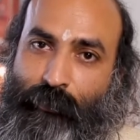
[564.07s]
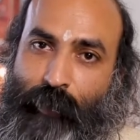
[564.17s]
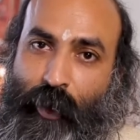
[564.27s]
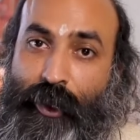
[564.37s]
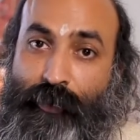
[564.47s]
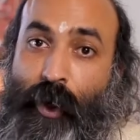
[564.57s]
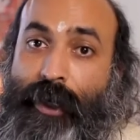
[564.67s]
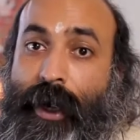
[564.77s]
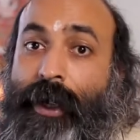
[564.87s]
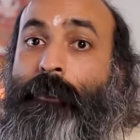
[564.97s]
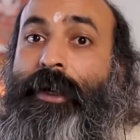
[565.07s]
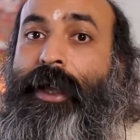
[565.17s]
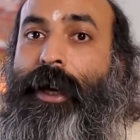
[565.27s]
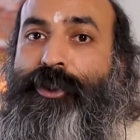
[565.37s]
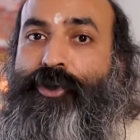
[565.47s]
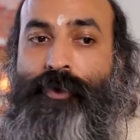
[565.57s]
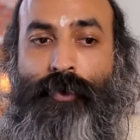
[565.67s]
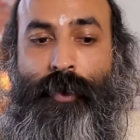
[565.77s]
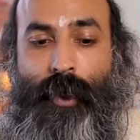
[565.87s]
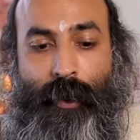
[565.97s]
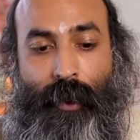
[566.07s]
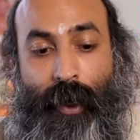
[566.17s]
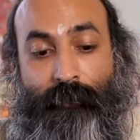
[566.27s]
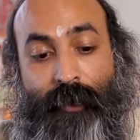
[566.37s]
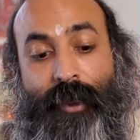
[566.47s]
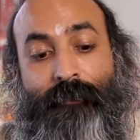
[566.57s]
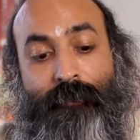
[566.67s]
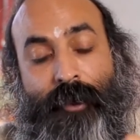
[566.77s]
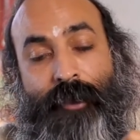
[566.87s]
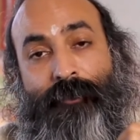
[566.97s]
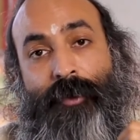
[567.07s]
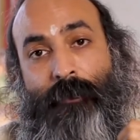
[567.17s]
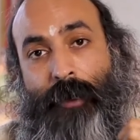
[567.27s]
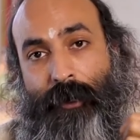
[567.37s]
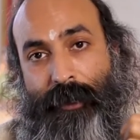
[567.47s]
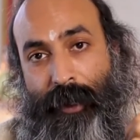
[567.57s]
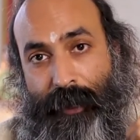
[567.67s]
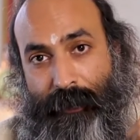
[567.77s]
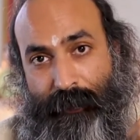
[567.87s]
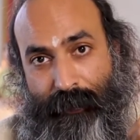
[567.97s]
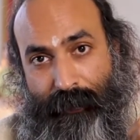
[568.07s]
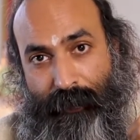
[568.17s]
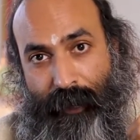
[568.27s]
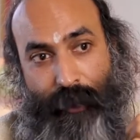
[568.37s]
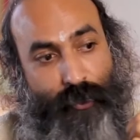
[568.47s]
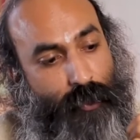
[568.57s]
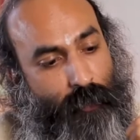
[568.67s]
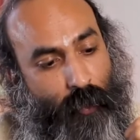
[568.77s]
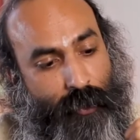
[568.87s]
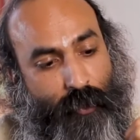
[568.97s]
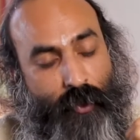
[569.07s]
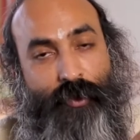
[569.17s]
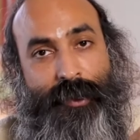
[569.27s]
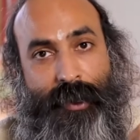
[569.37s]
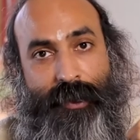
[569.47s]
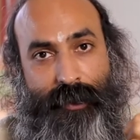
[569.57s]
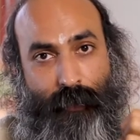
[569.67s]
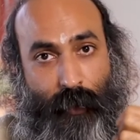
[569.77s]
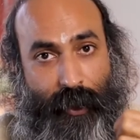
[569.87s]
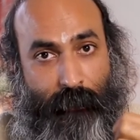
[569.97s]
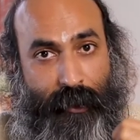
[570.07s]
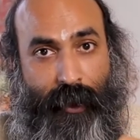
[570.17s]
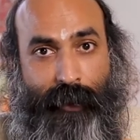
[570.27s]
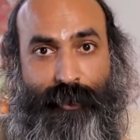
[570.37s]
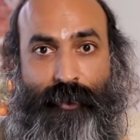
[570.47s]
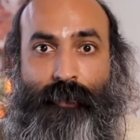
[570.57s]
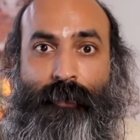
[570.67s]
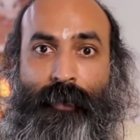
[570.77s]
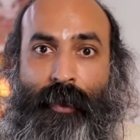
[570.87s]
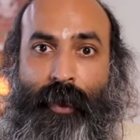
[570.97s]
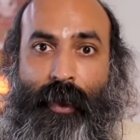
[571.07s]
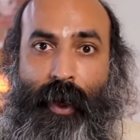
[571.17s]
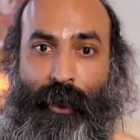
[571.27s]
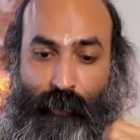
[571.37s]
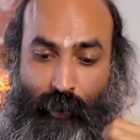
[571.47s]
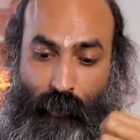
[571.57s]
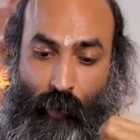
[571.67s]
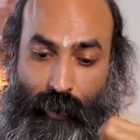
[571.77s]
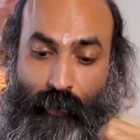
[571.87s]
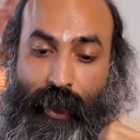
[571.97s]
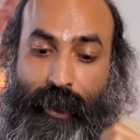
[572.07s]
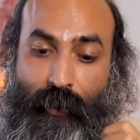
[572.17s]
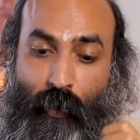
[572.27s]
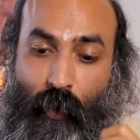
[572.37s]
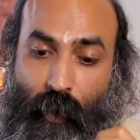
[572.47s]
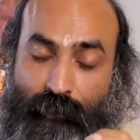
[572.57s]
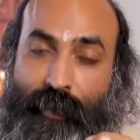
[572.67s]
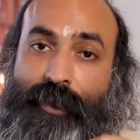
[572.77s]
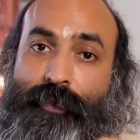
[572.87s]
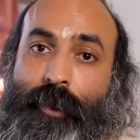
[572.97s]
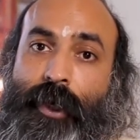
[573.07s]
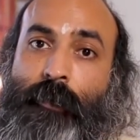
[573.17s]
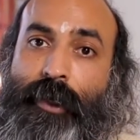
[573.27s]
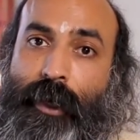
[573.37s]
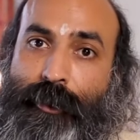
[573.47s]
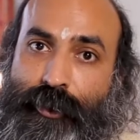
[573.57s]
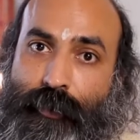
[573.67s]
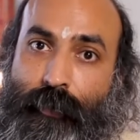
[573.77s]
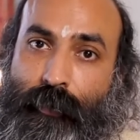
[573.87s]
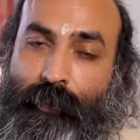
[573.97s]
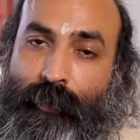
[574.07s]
Because what I am attached to, I'm very fearful about that. I do not want to lose this, what I'm attached to. I do not want to let go of this, what I'm attached to.